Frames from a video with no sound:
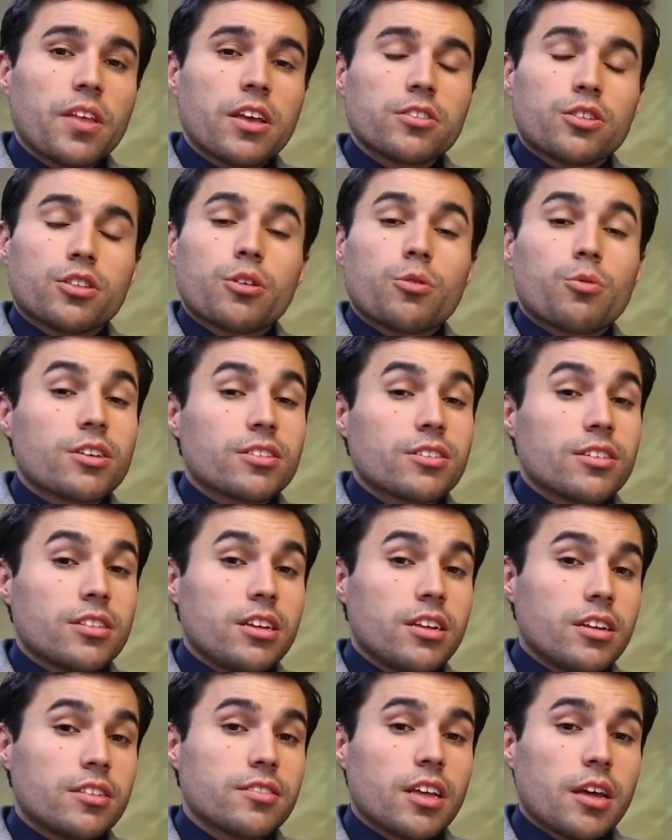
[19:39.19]
So there was a
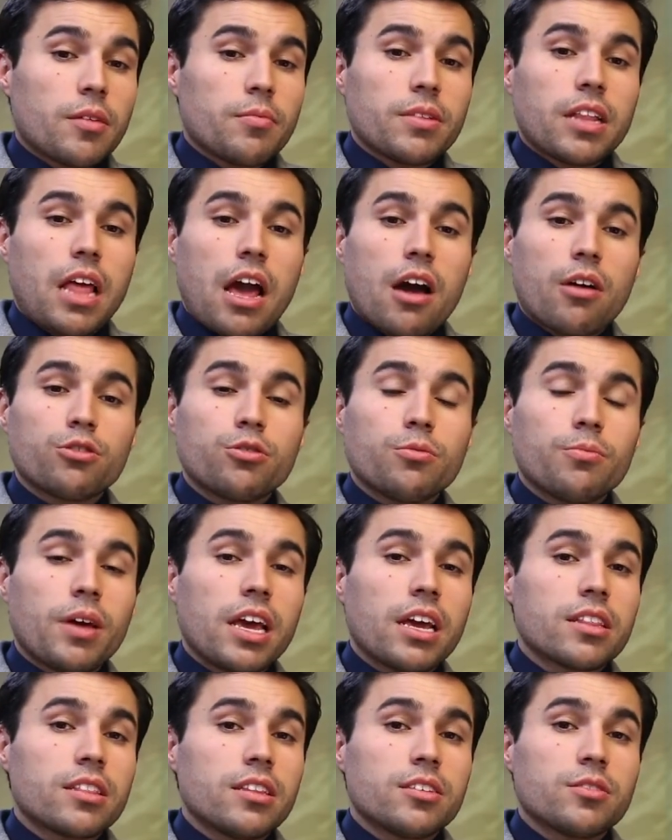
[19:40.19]
needed statement, how to
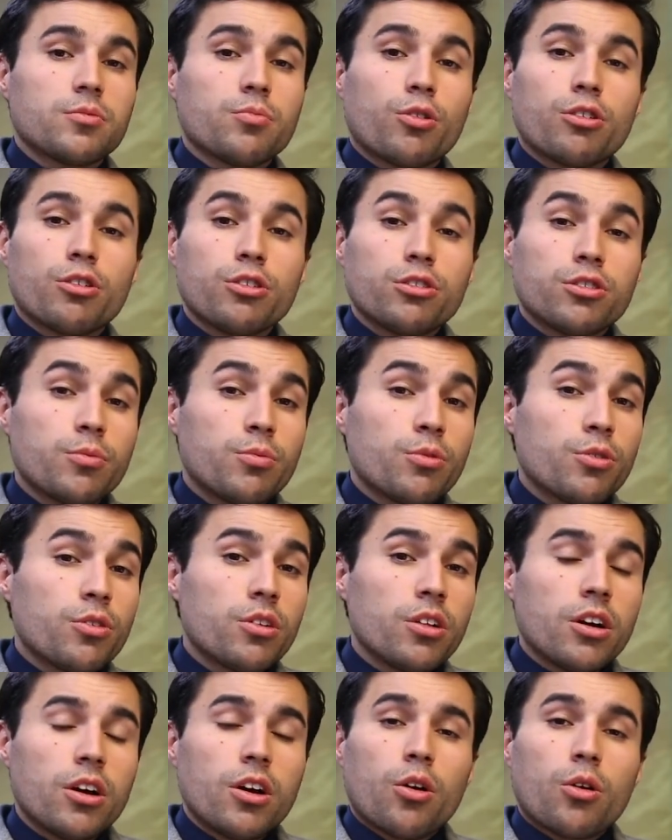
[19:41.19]
make this more
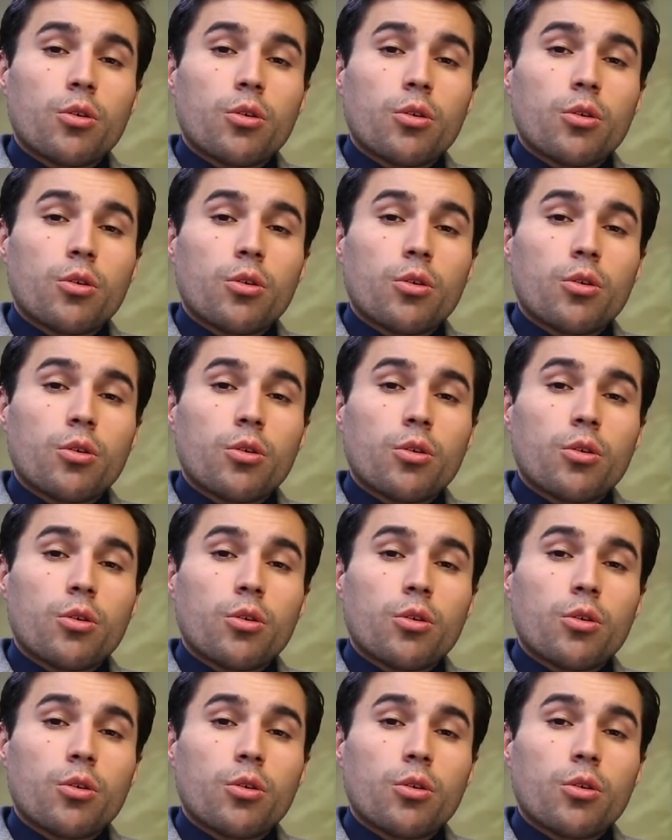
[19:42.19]
usable